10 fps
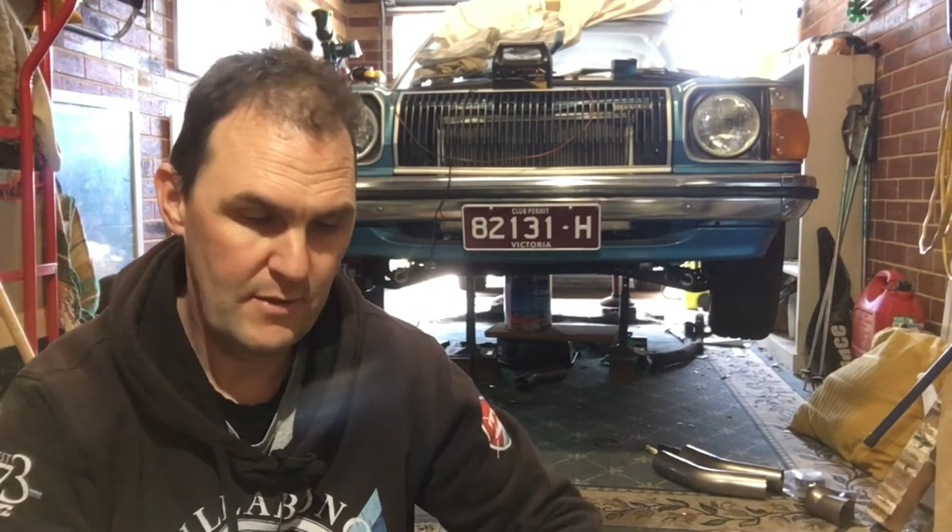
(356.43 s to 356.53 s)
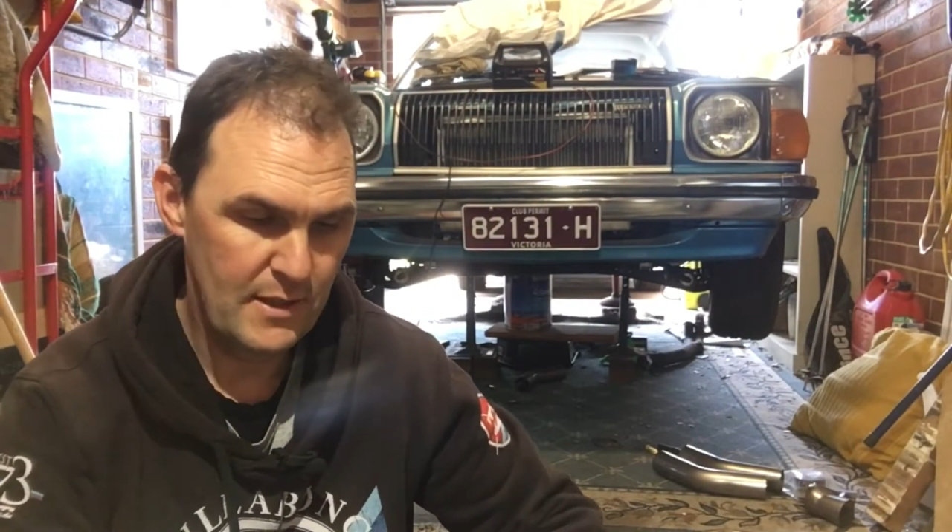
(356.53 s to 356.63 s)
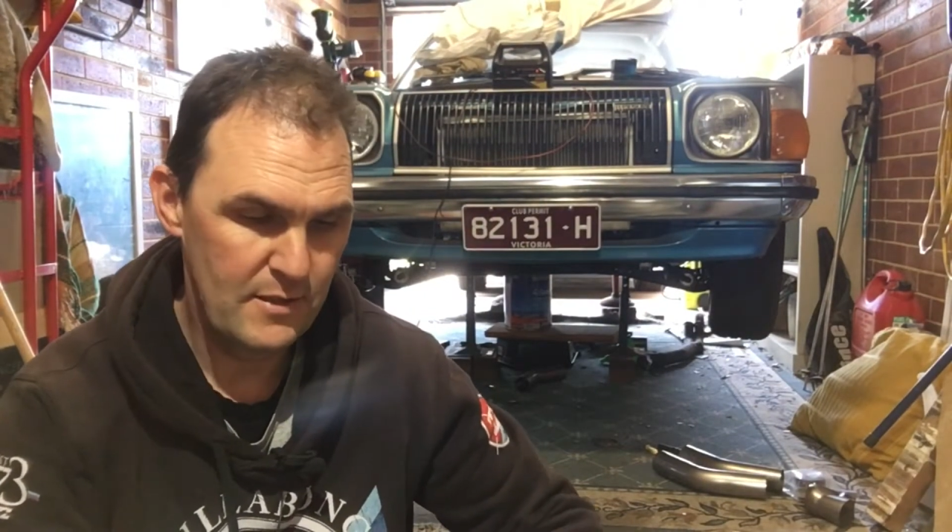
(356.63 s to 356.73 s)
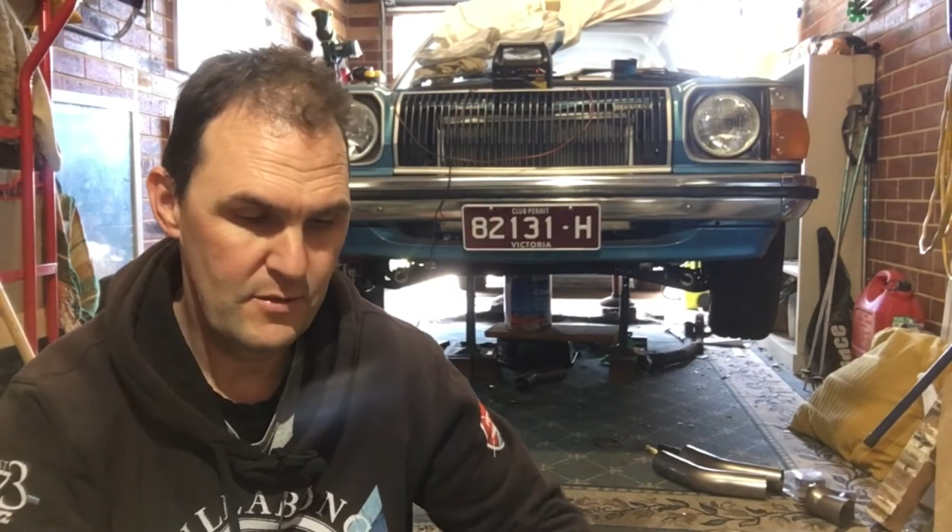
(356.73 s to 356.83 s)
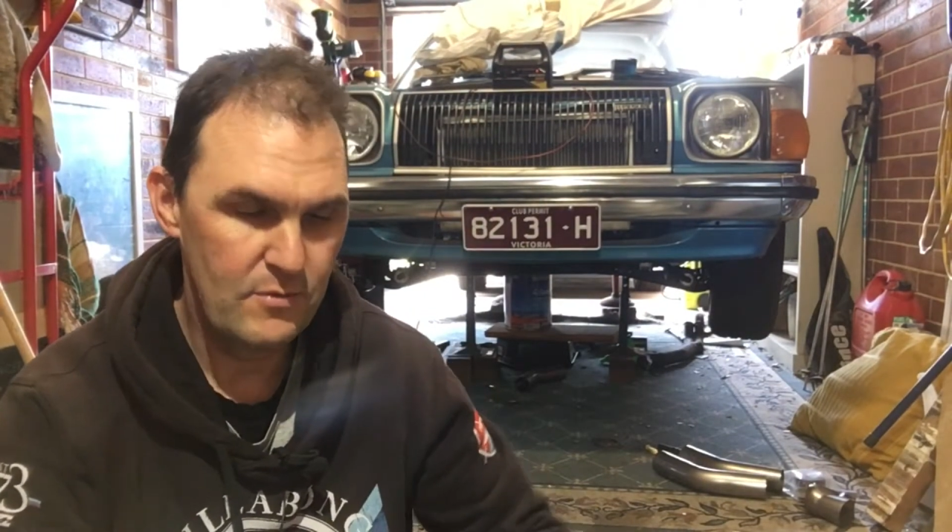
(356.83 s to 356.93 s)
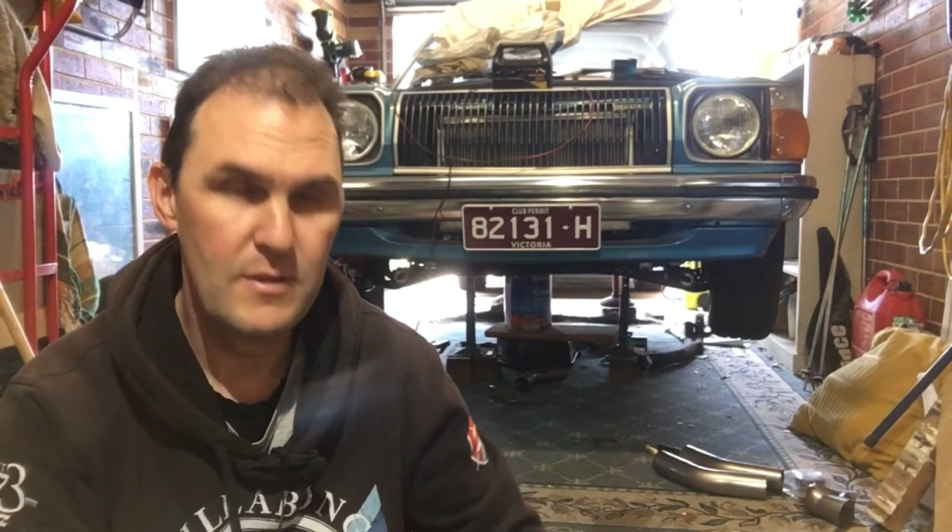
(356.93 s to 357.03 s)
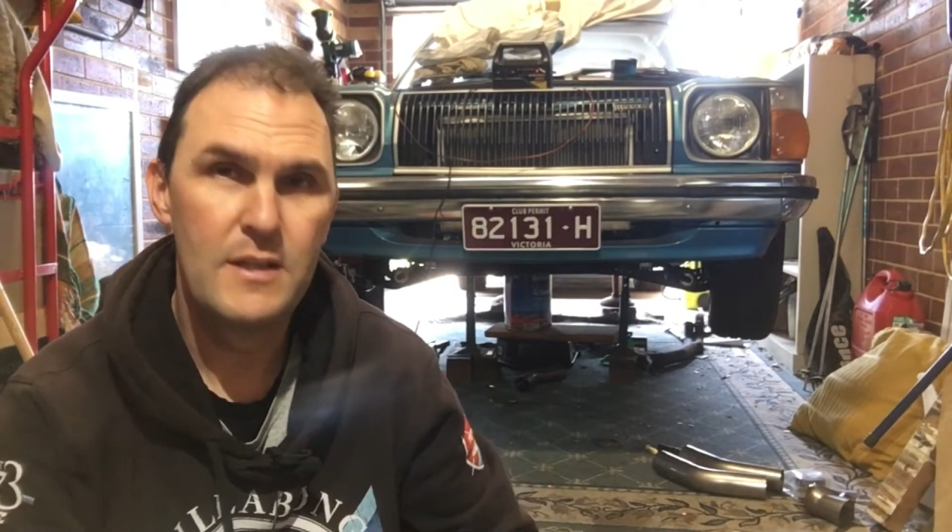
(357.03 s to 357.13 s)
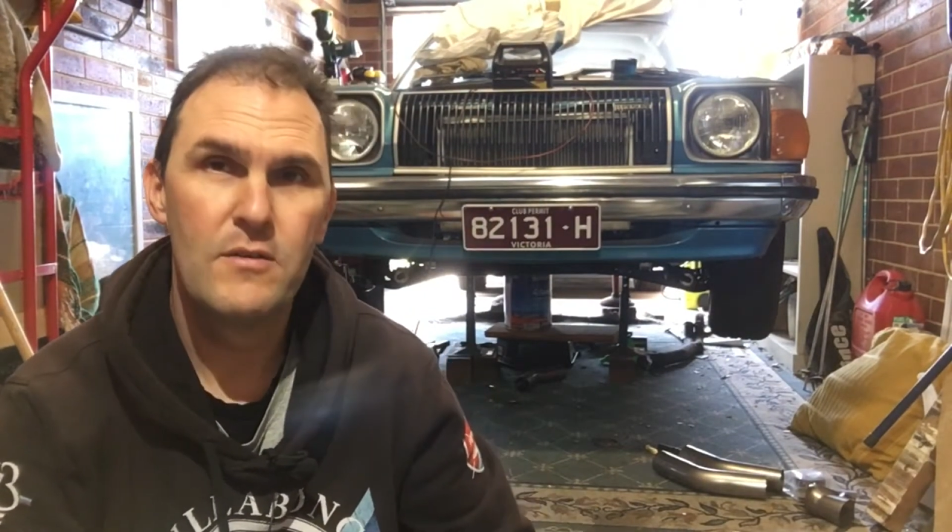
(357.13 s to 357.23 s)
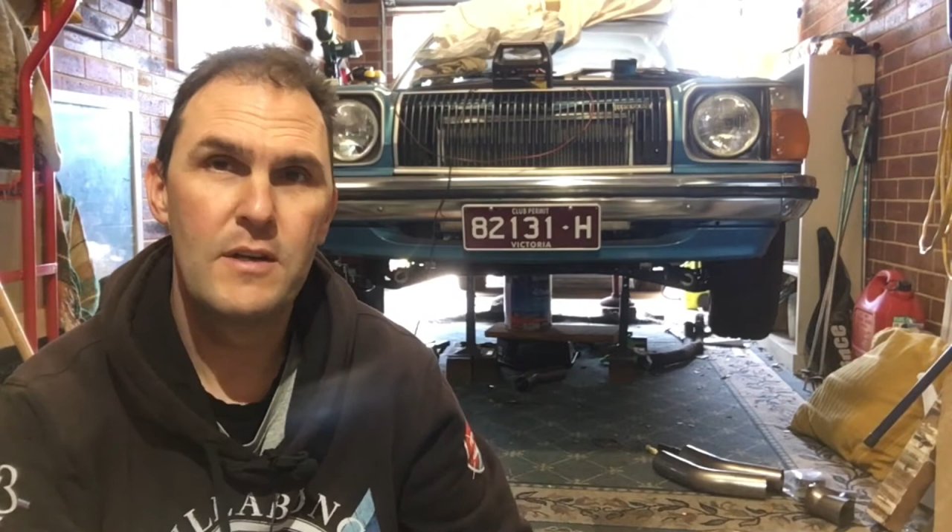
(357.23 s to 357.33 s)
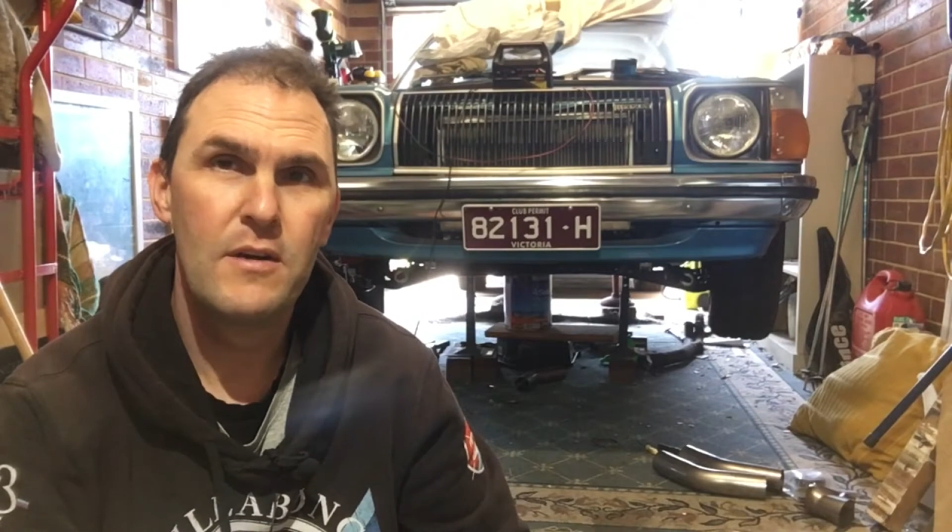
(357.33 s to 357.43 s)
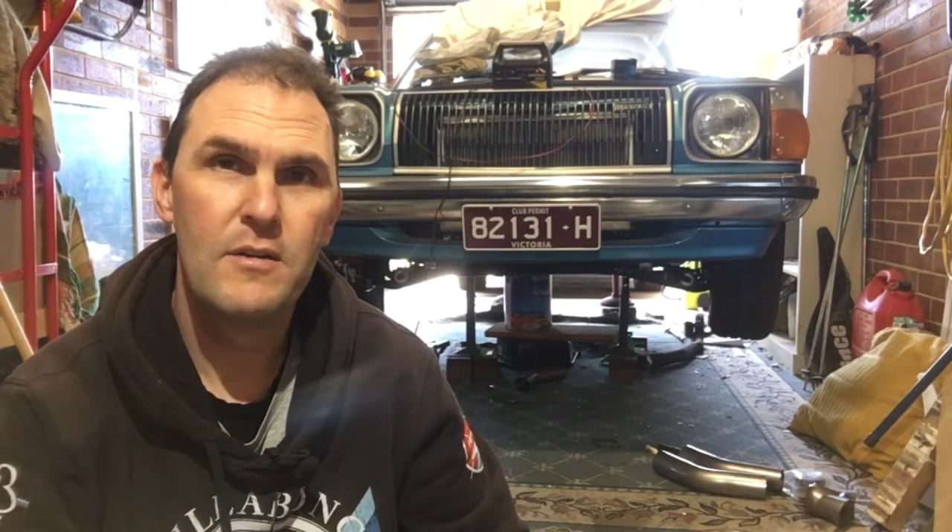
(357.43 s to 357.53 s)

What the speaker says: We can't do anything or go